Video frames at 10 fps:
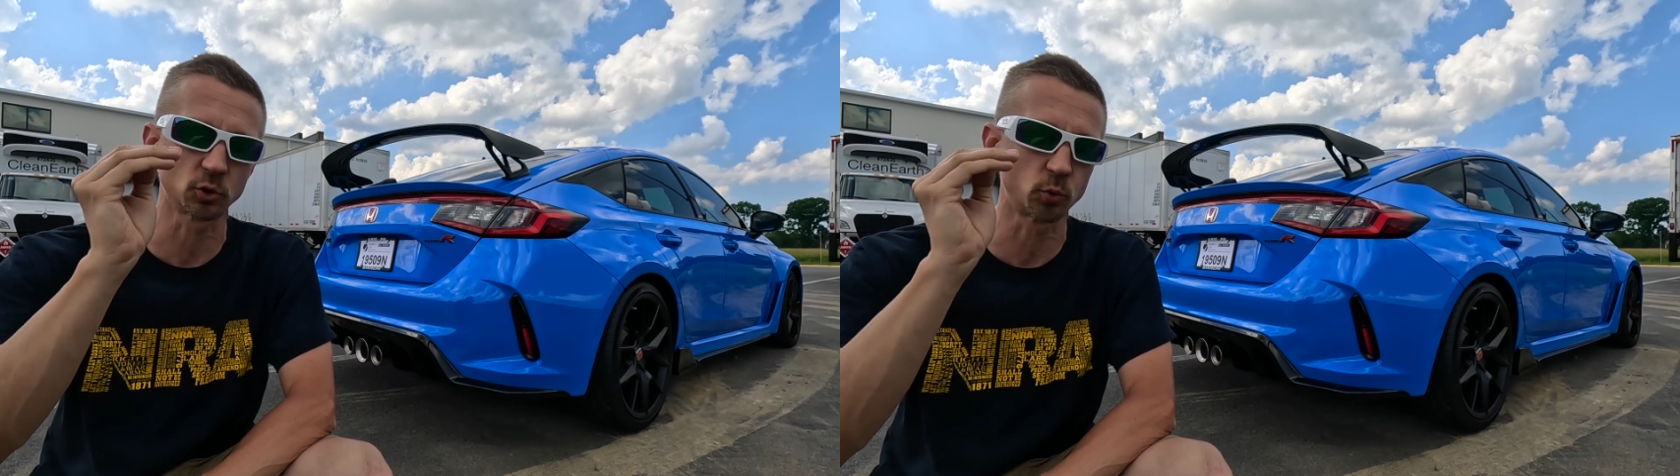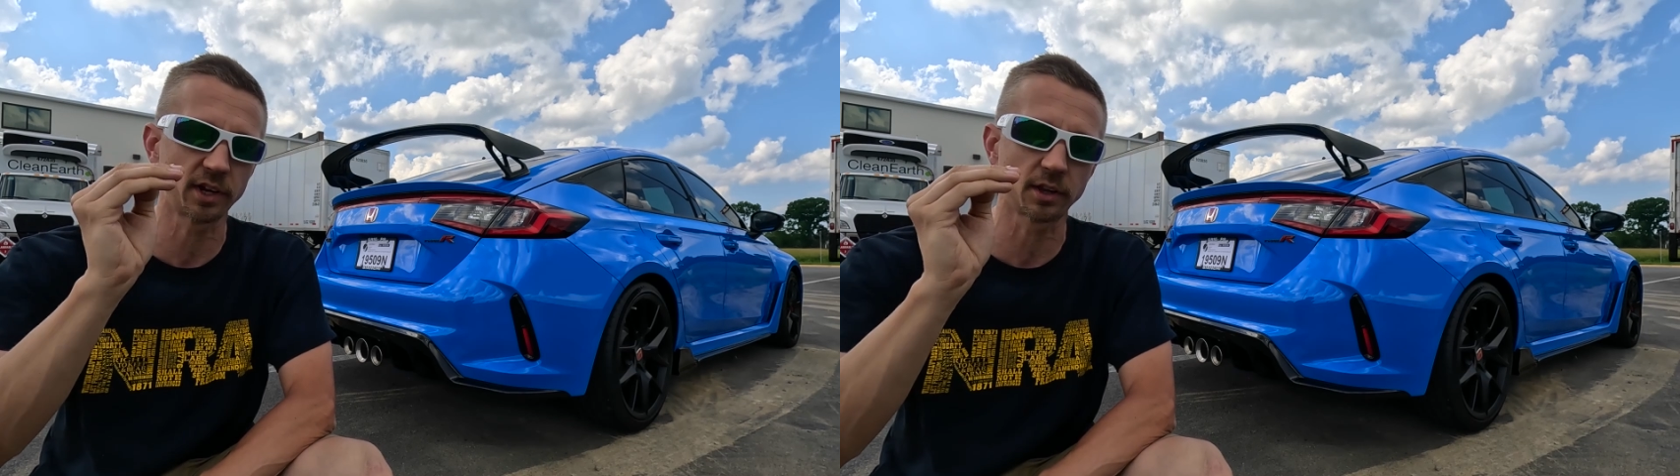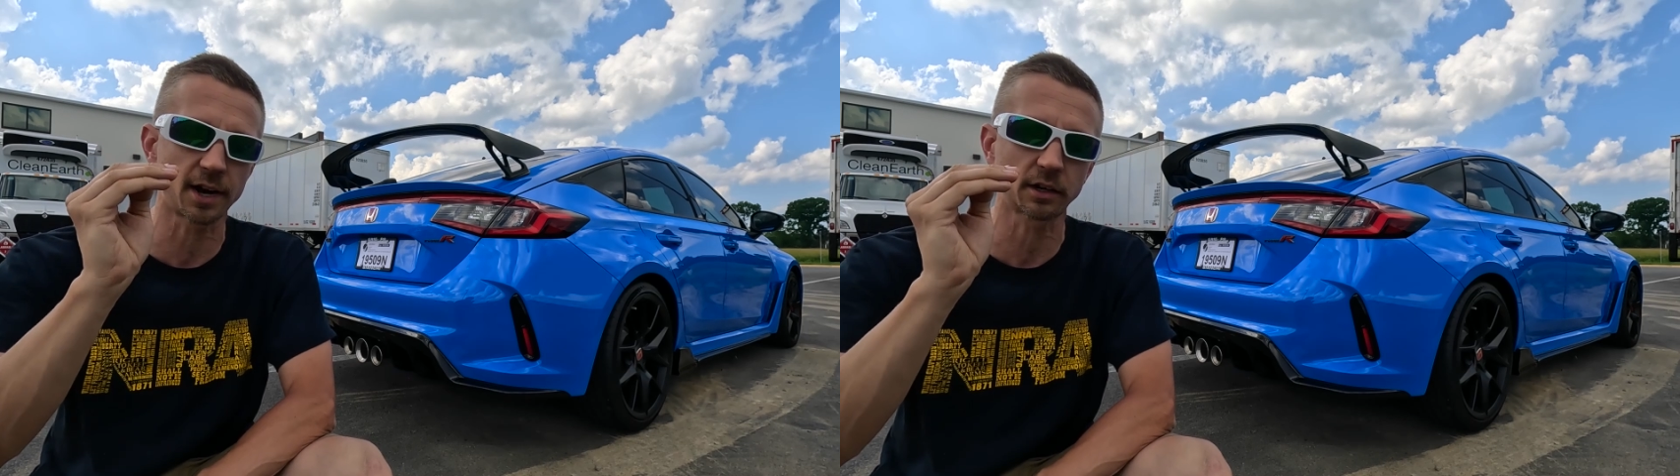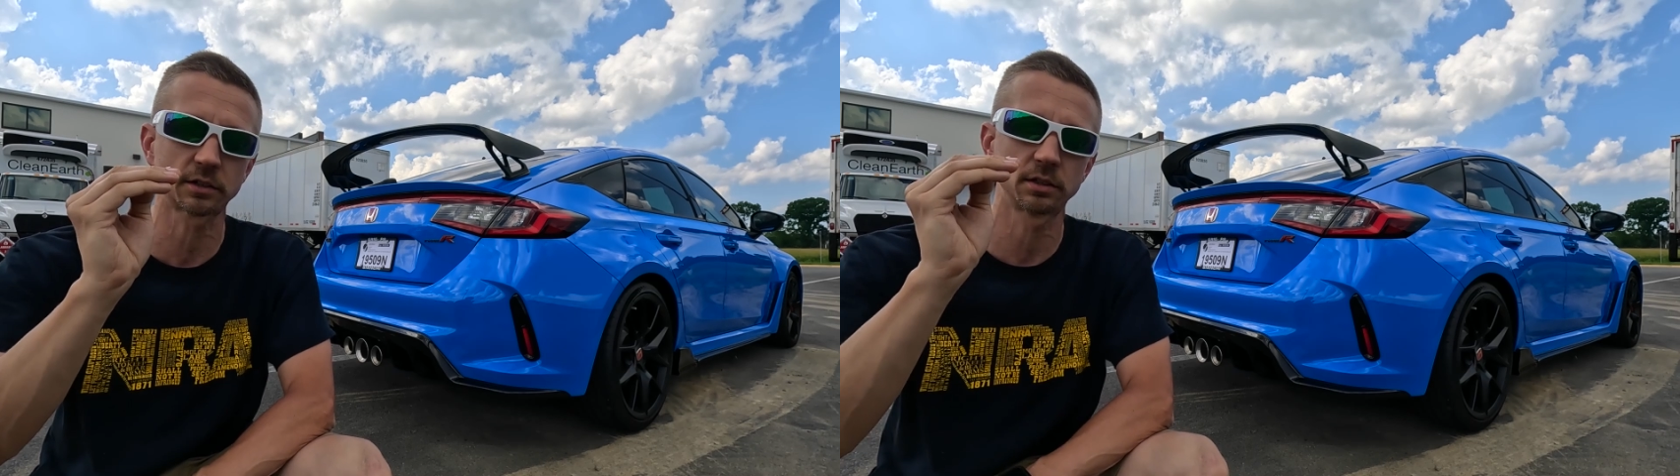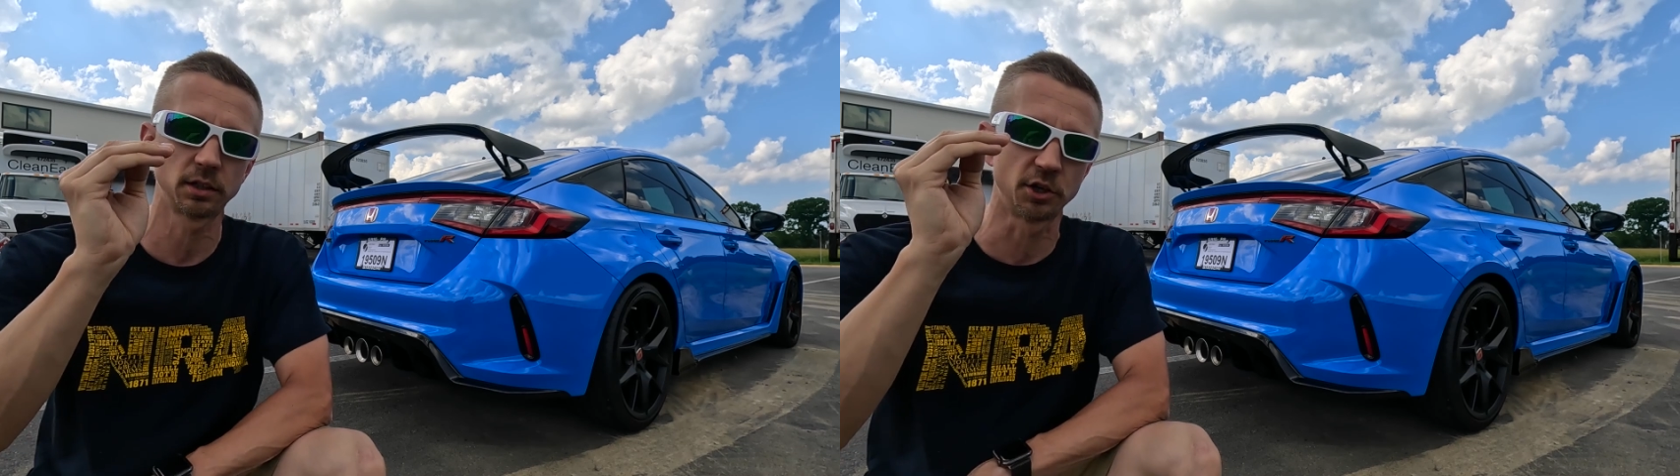or wheel
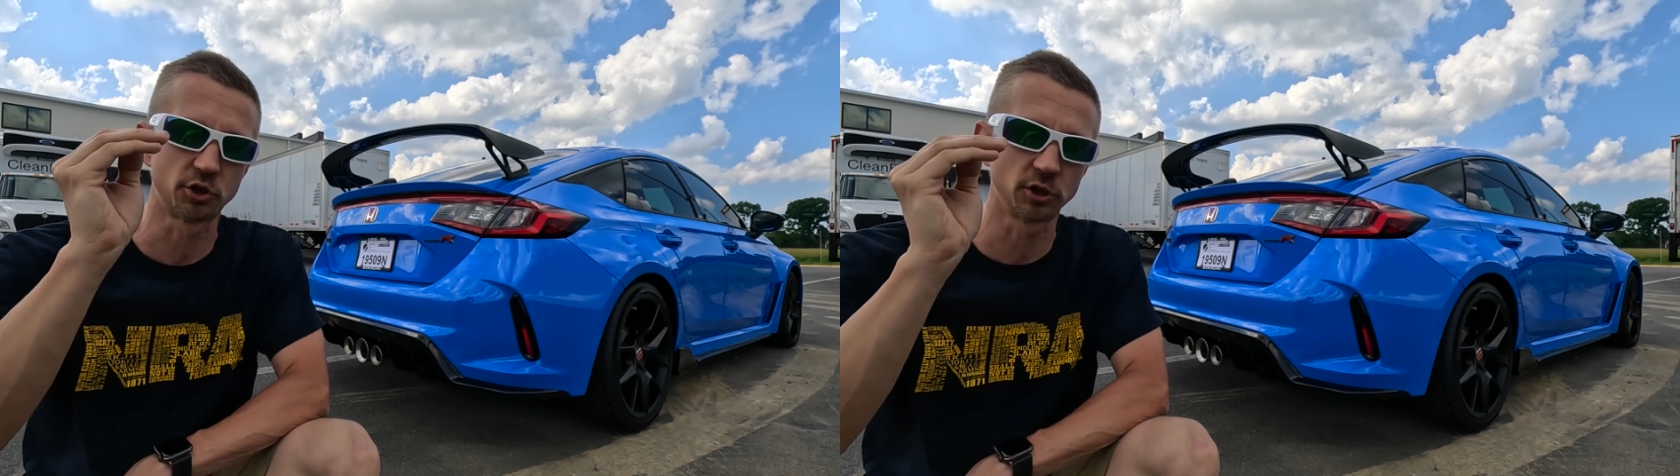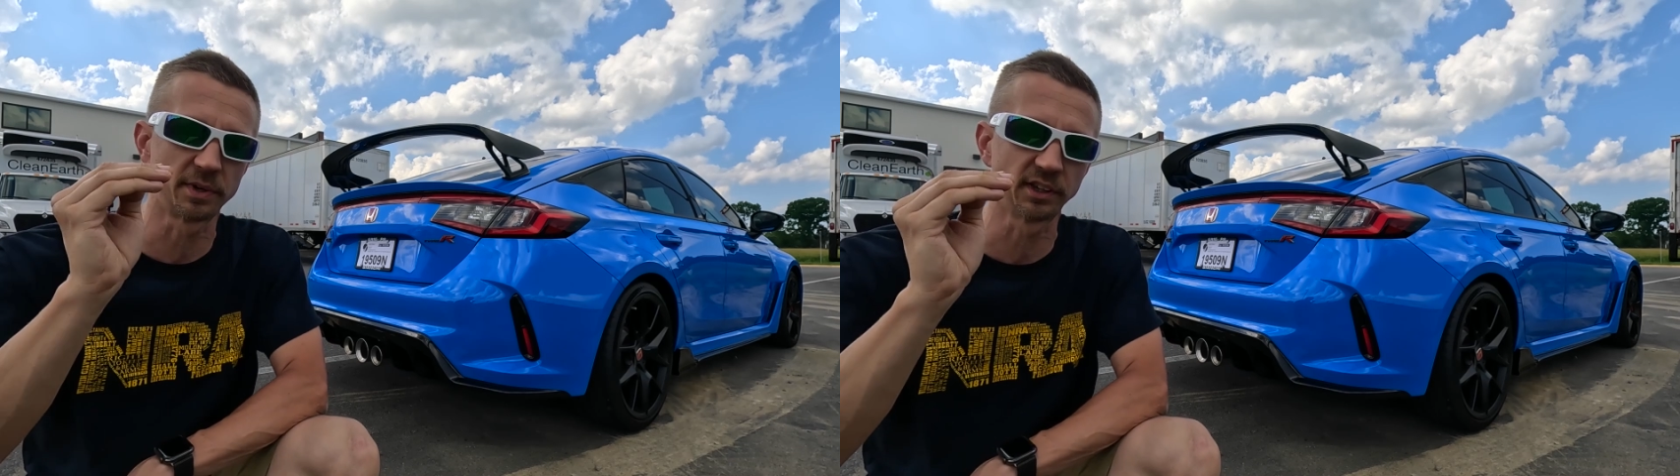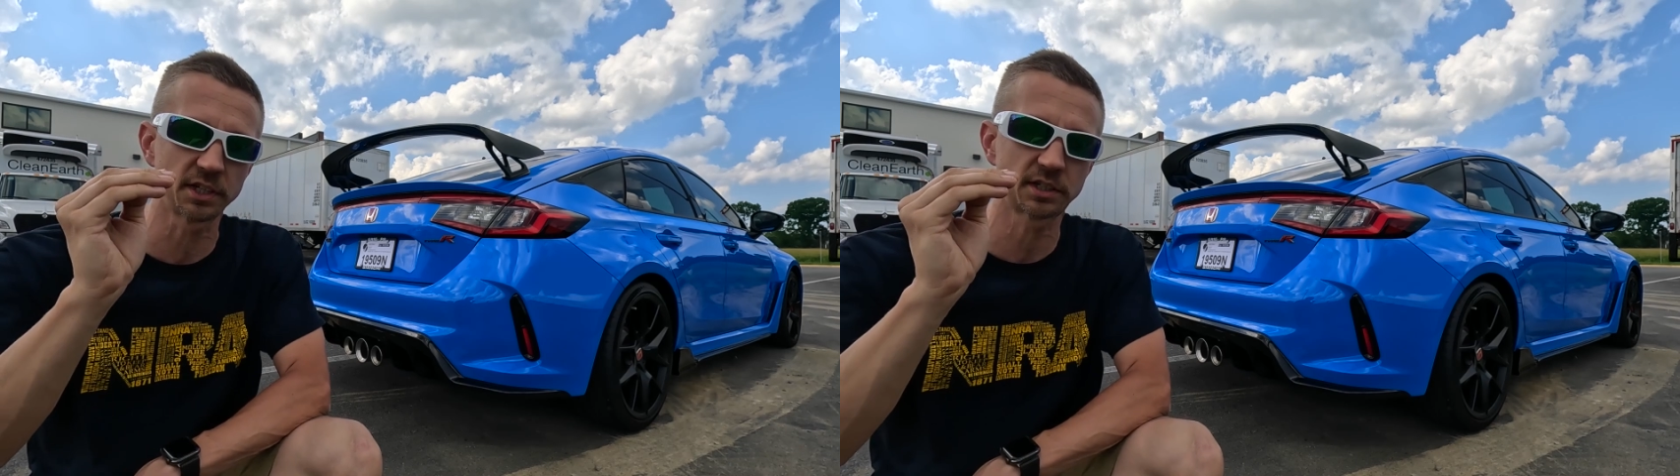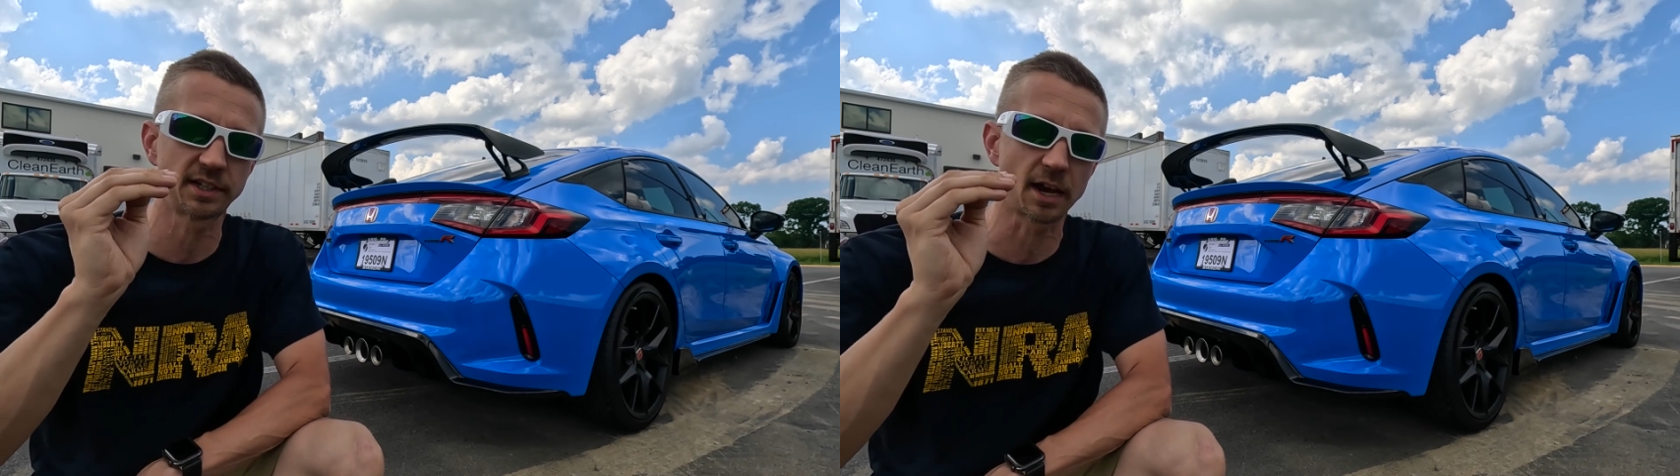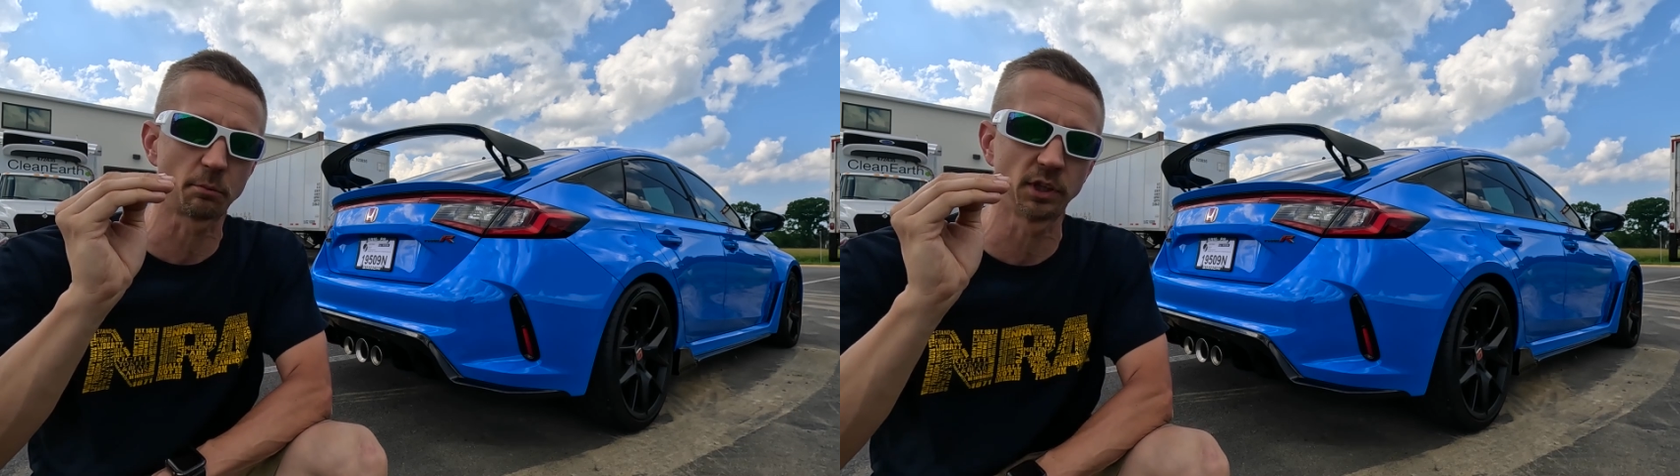locks, it should be listed
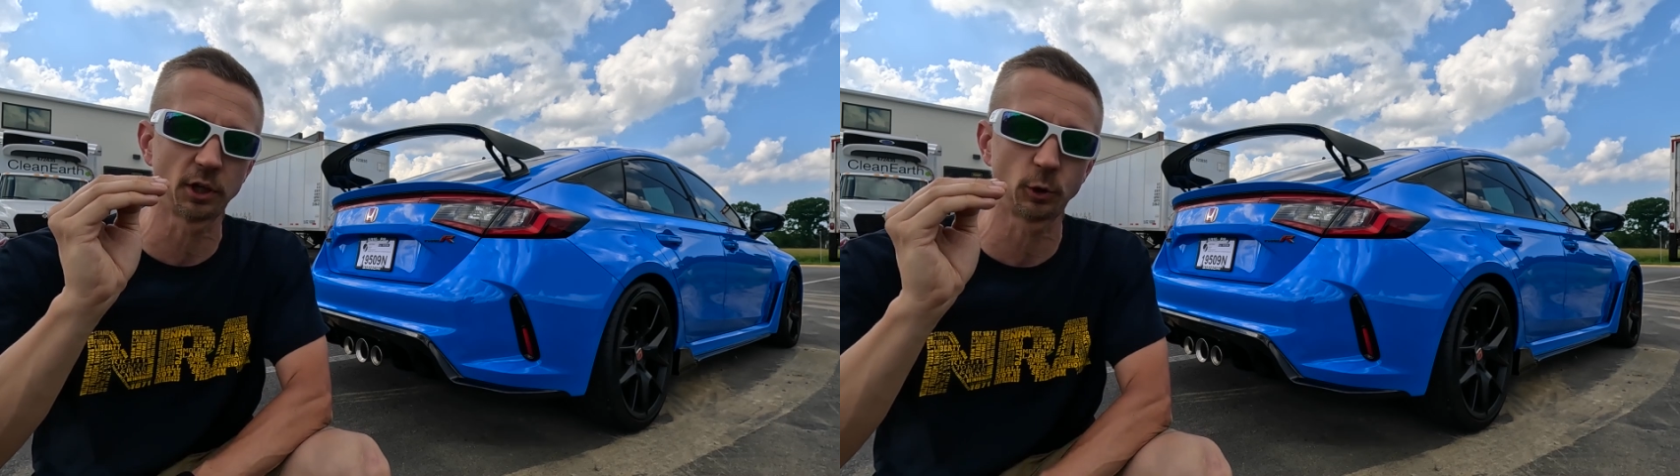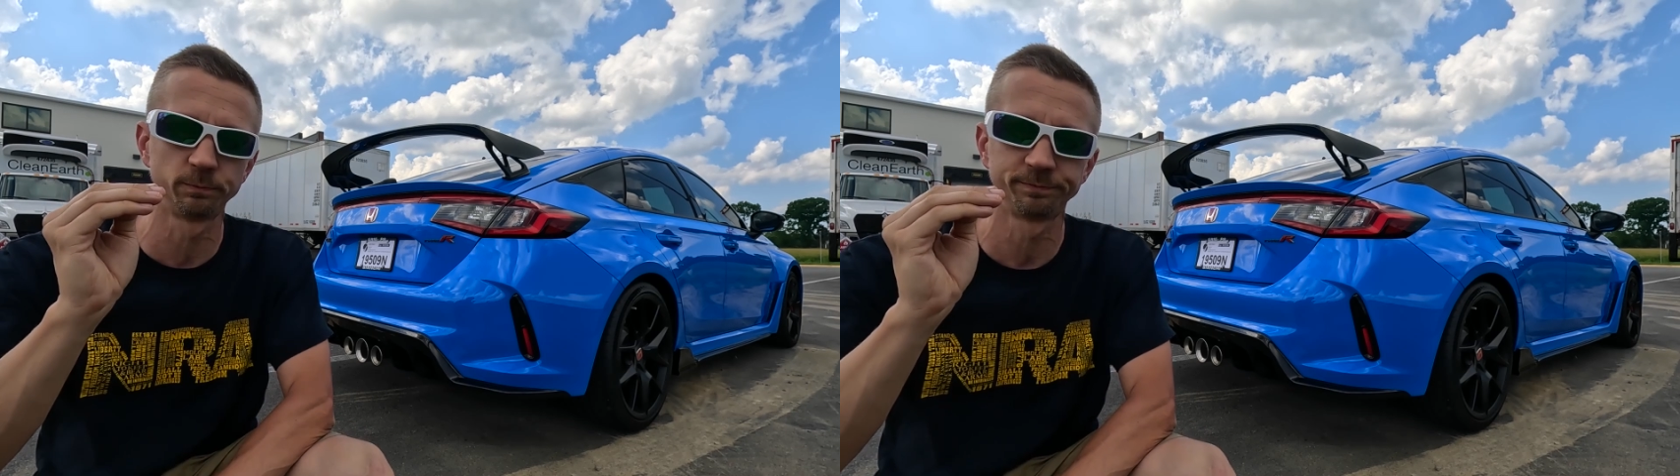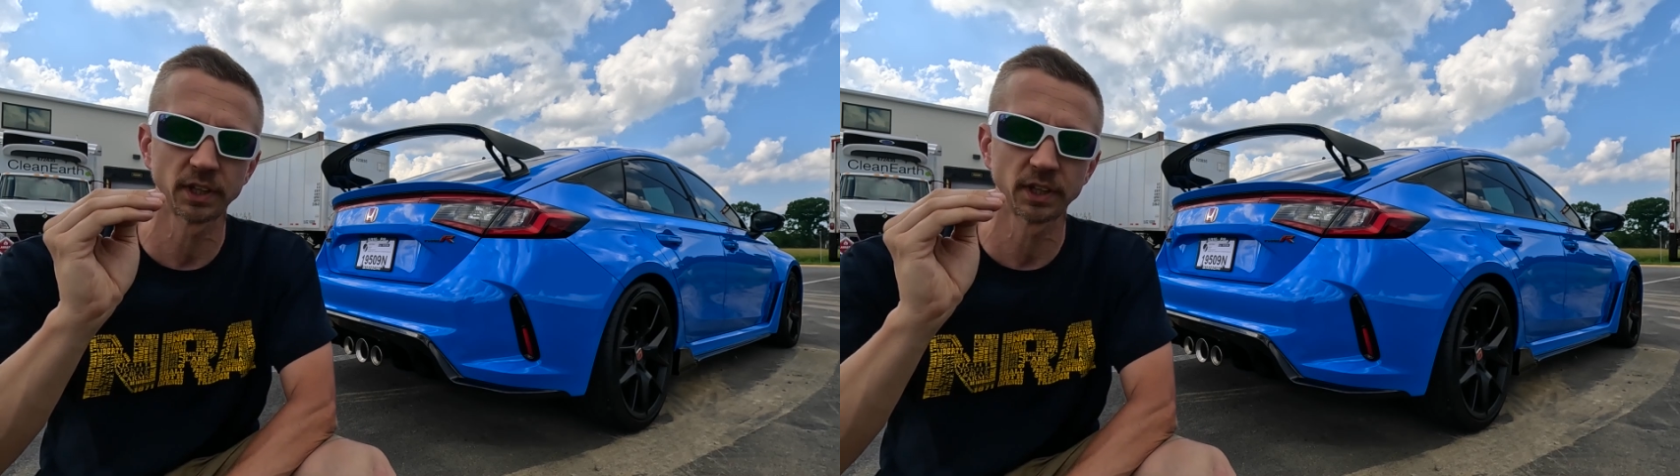down below.